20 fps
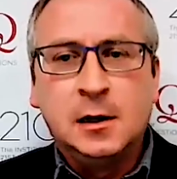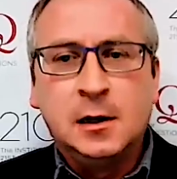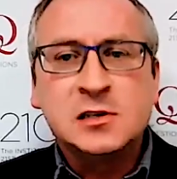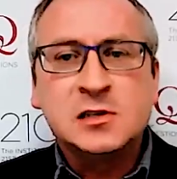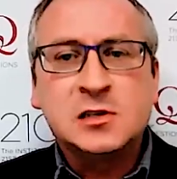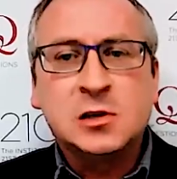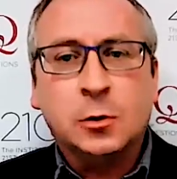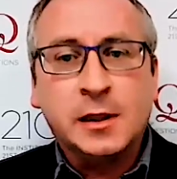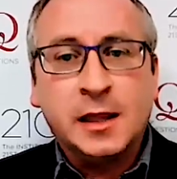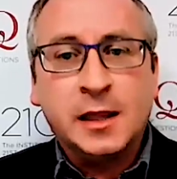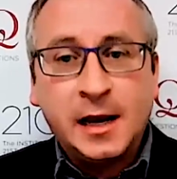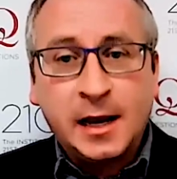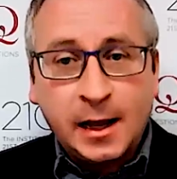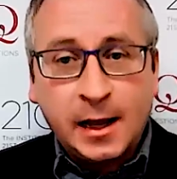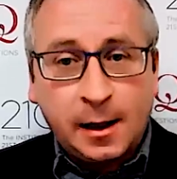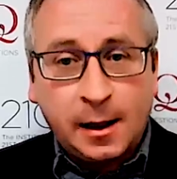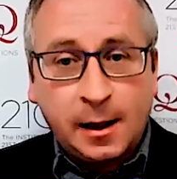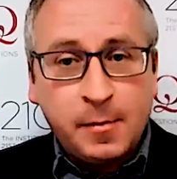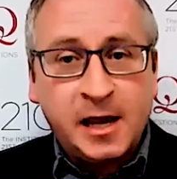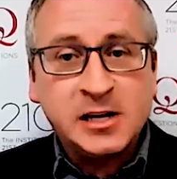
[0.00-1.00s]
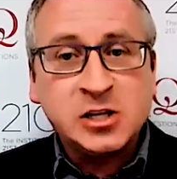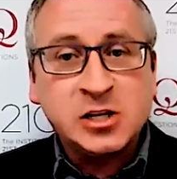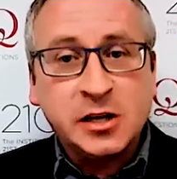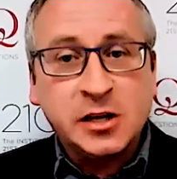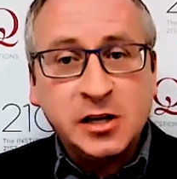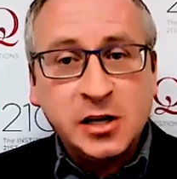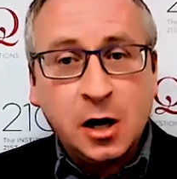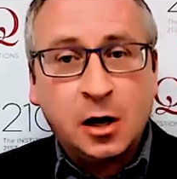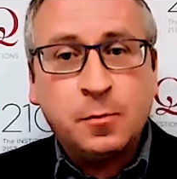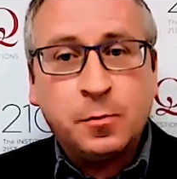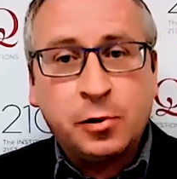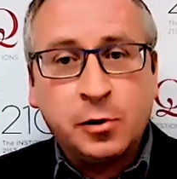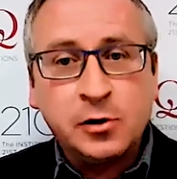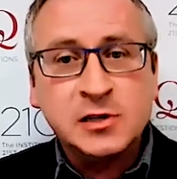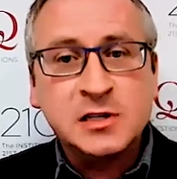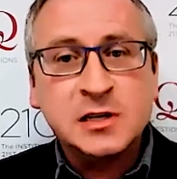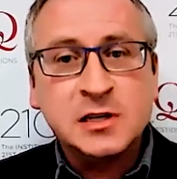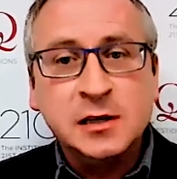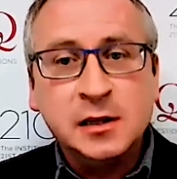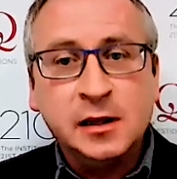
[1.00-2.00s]
so then I imagine a young
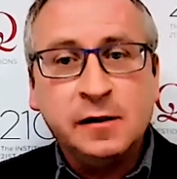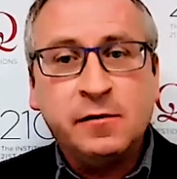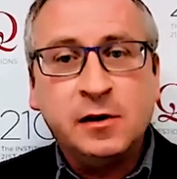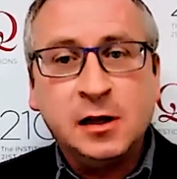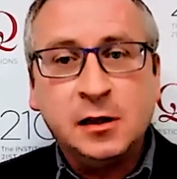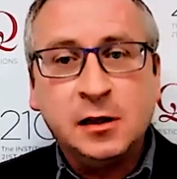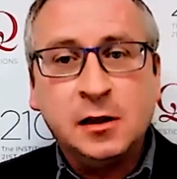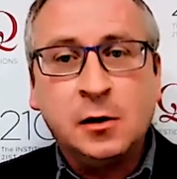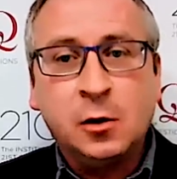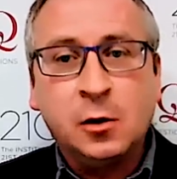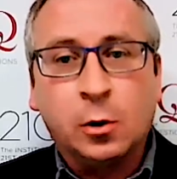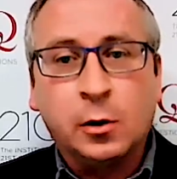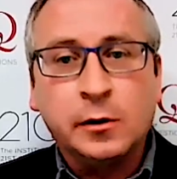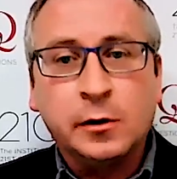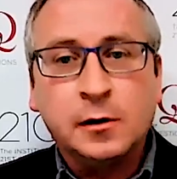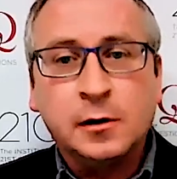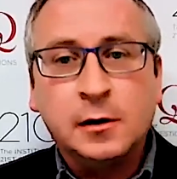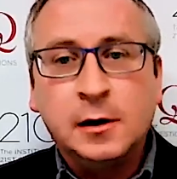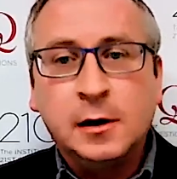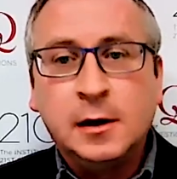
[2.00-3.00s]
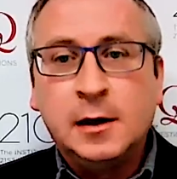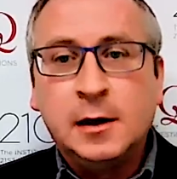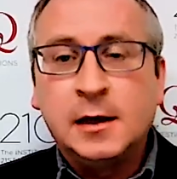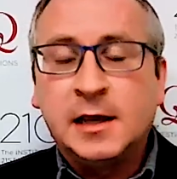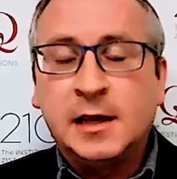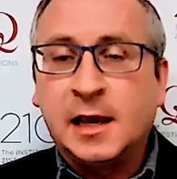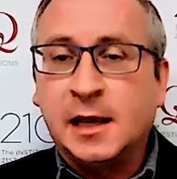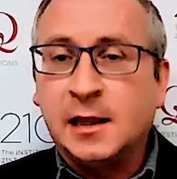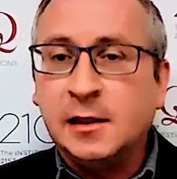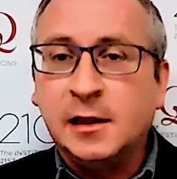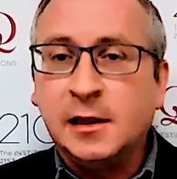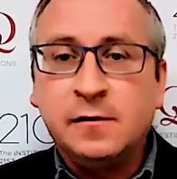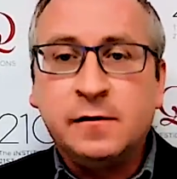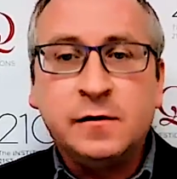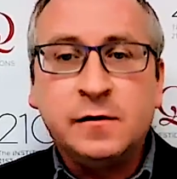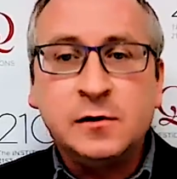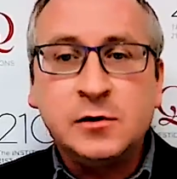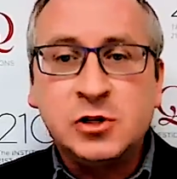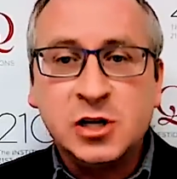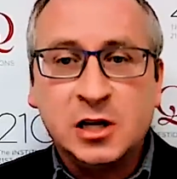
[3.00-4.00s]
person living in the North can
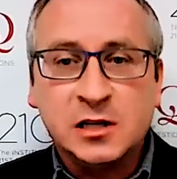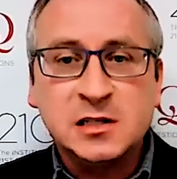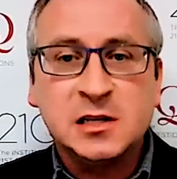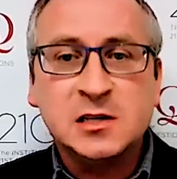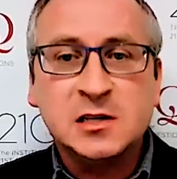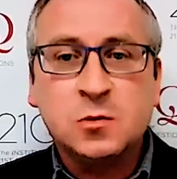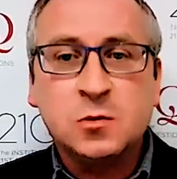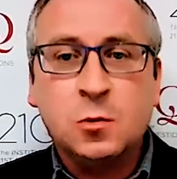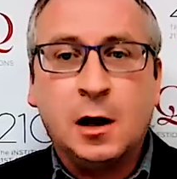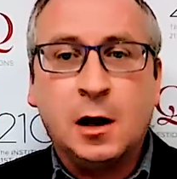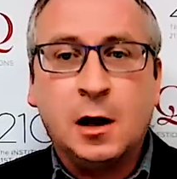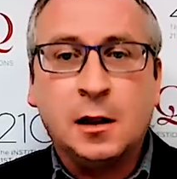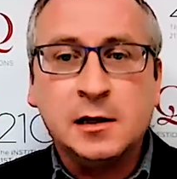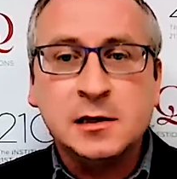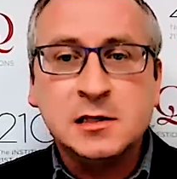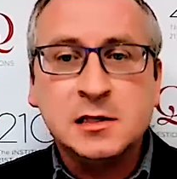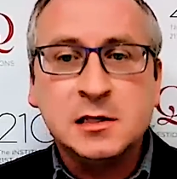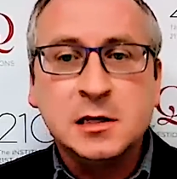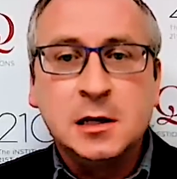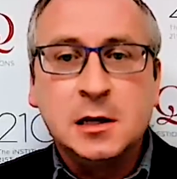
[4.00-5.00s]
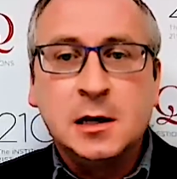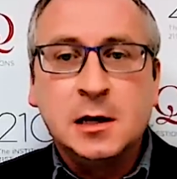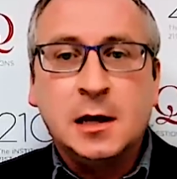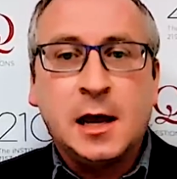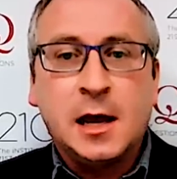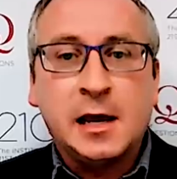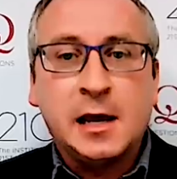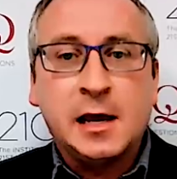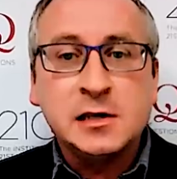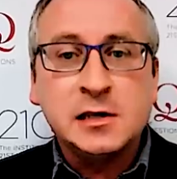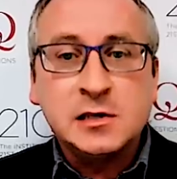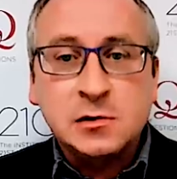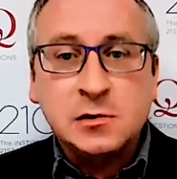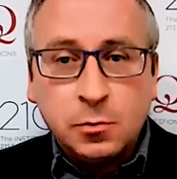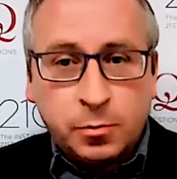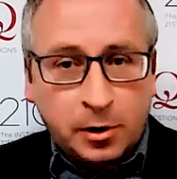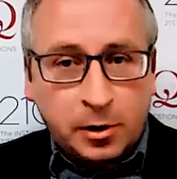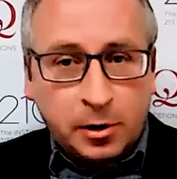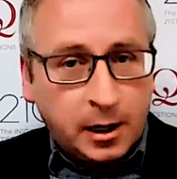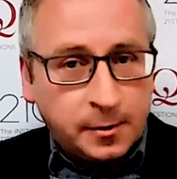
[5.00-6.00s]
live just as well as as
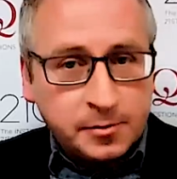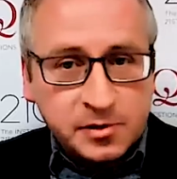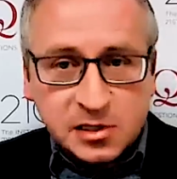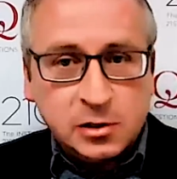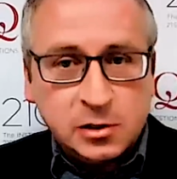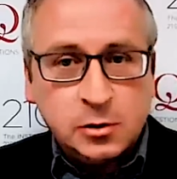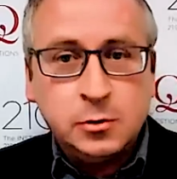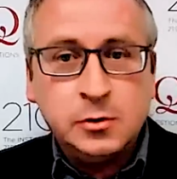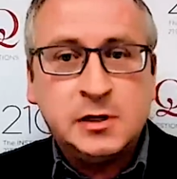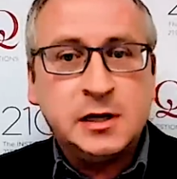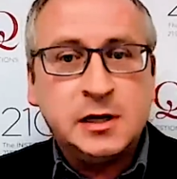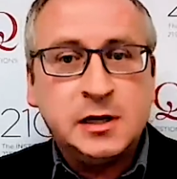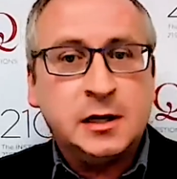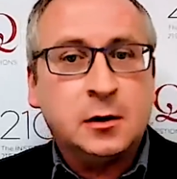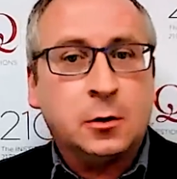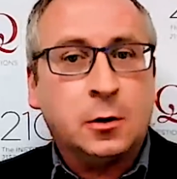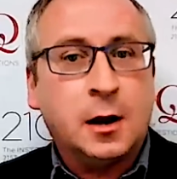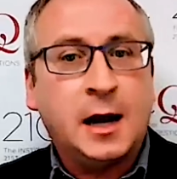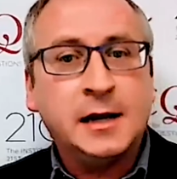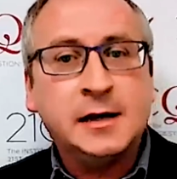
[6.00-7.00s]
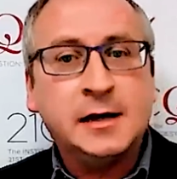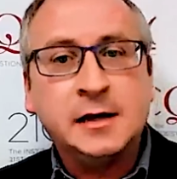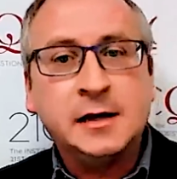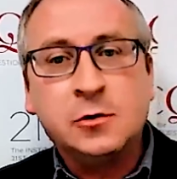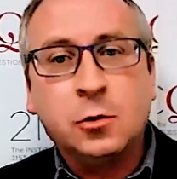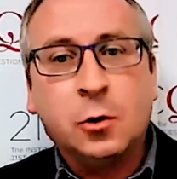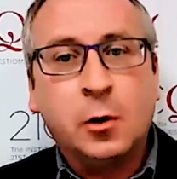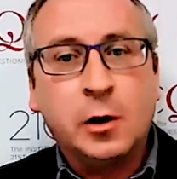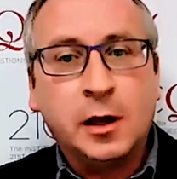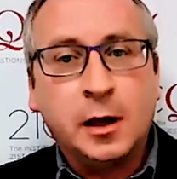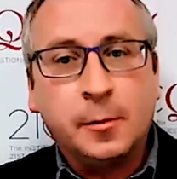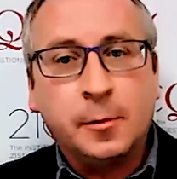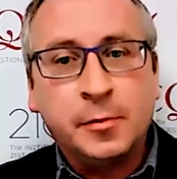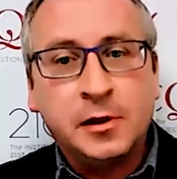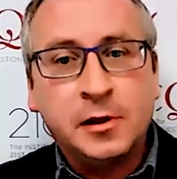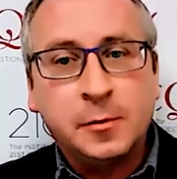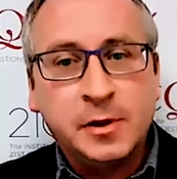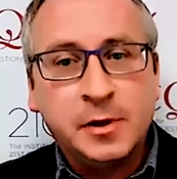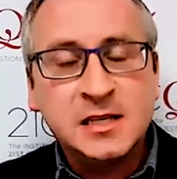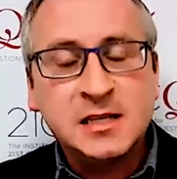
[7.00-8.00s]
perhaps you did or I did growing up in
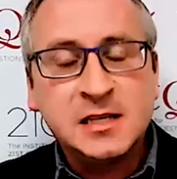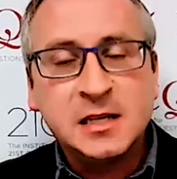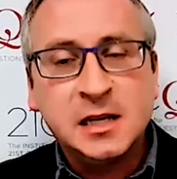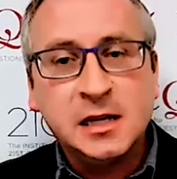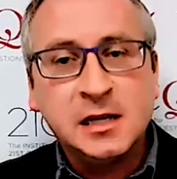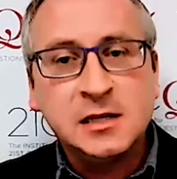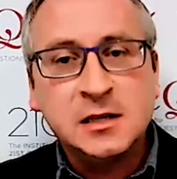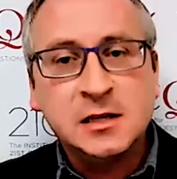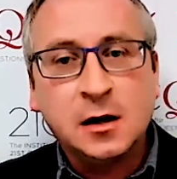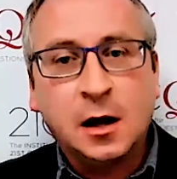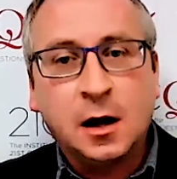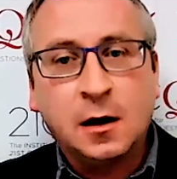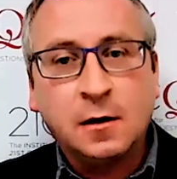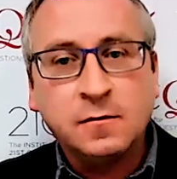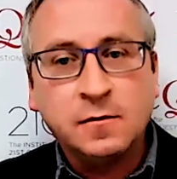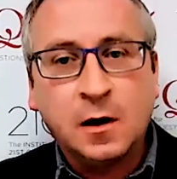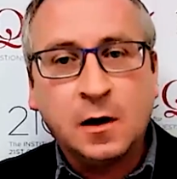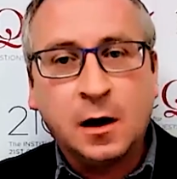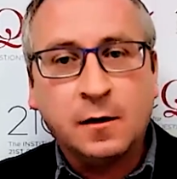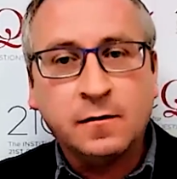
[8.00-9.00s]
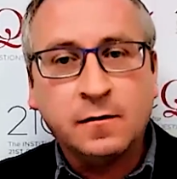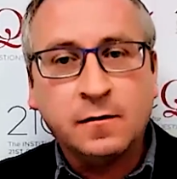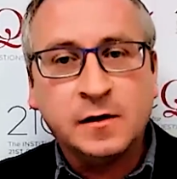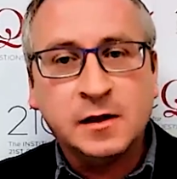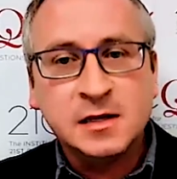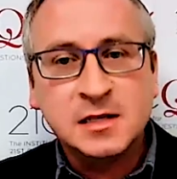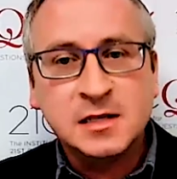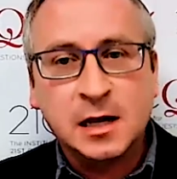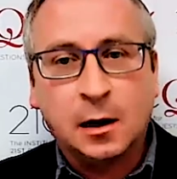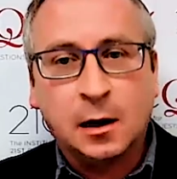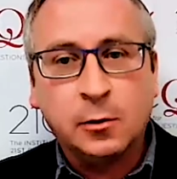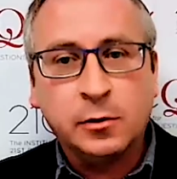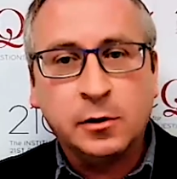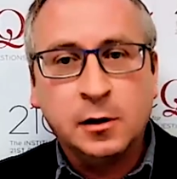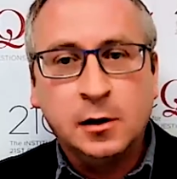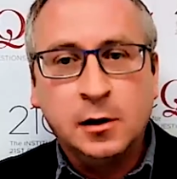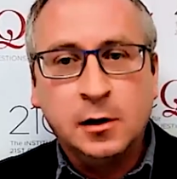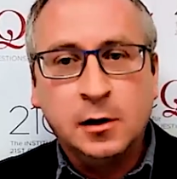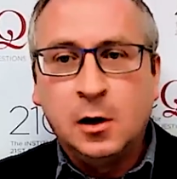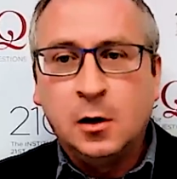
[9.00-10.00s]
the big cities of, of the South
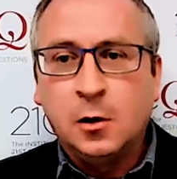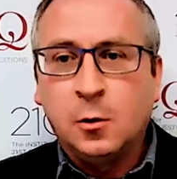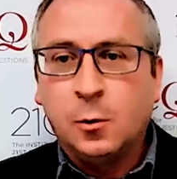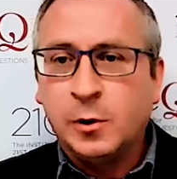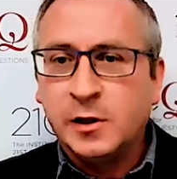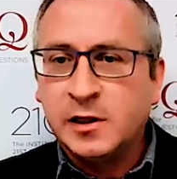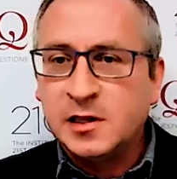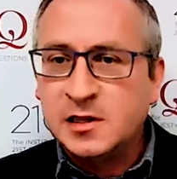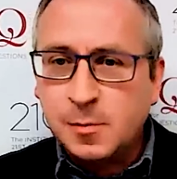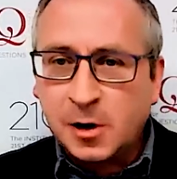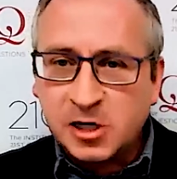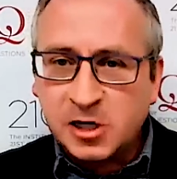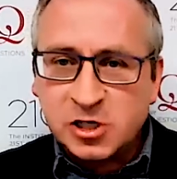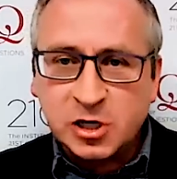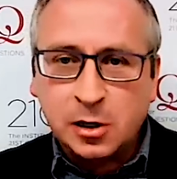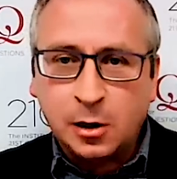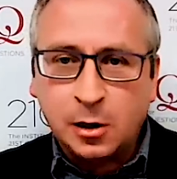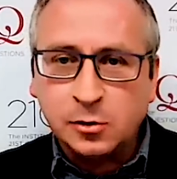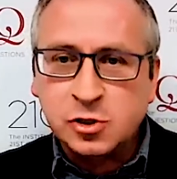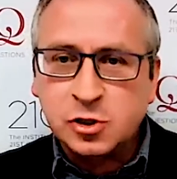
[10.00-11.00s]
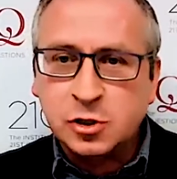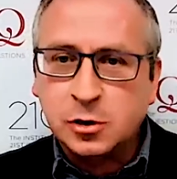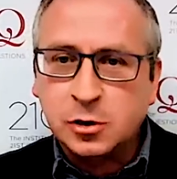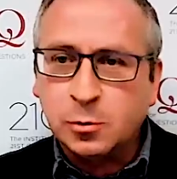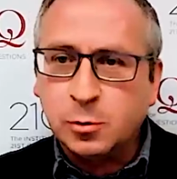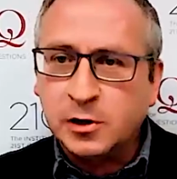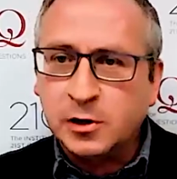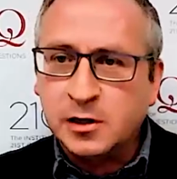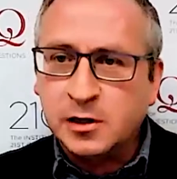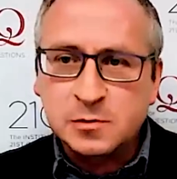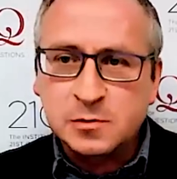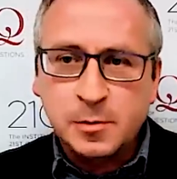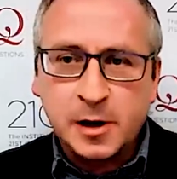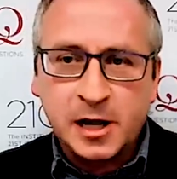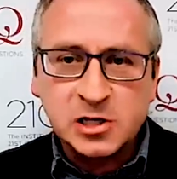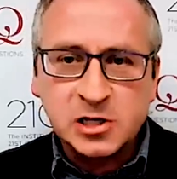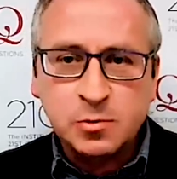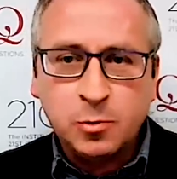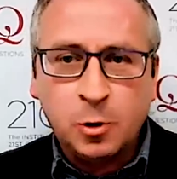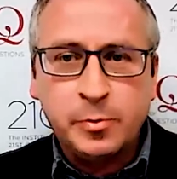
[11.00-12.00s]
with as much culture, with as
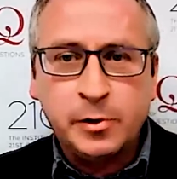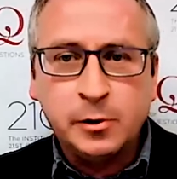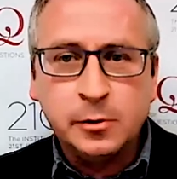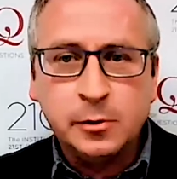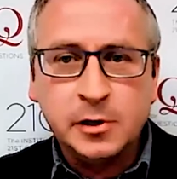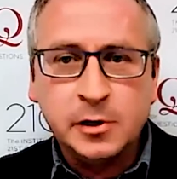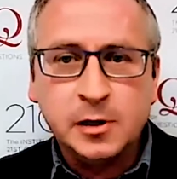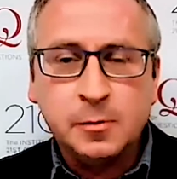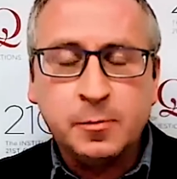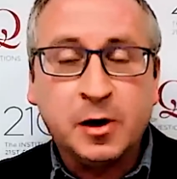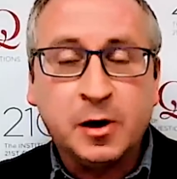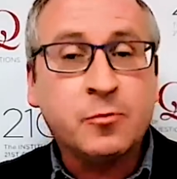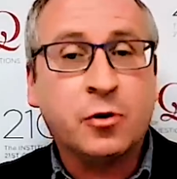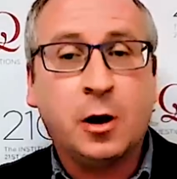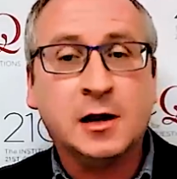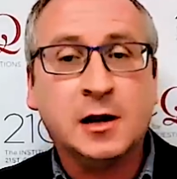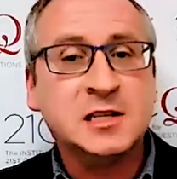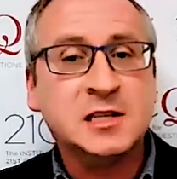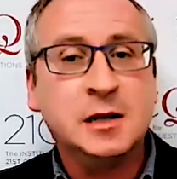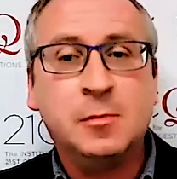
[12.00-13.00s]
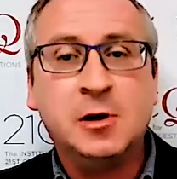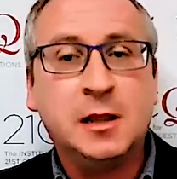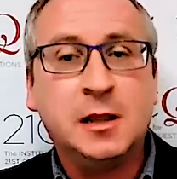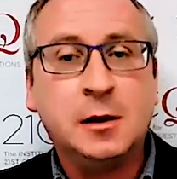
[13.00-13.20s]
much mobility, but proximity.